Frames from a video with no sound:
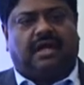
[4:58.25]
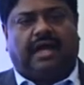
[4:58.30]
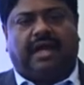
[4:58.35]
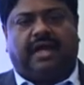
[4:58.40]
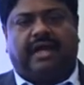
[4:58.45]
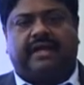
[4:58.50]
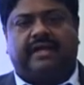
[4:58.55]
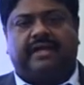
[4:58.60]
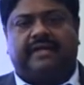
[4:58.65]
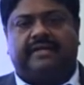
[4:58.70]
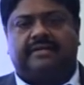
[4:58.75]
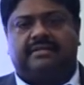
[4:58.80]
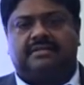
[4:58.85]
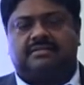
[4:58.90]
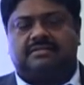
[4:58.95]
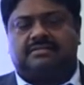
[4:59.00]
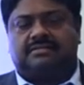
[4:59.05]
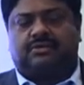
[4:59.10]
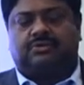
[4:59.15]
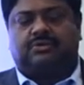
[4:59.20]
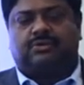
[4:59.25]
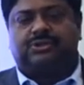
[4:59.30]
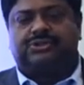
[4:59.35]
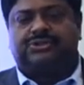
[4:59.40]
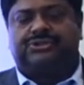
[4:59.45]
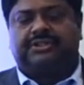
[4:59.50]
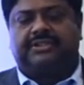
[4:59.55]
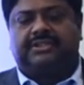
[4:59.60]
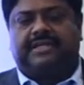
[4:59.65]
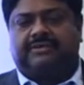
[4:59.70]
And the
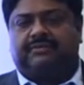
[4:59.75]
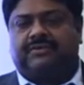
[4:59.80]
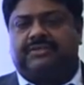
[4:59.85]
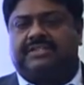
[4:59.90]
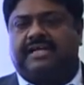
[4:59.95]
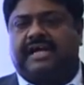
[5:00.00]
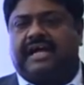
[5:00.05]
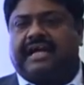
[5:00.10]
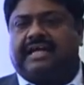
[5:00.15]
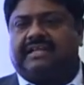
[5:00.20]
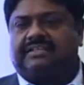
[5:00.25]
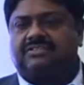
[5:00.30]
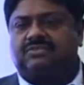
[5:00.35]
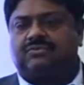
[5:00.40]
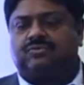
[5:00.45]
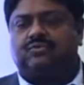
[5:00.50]
question that was asked,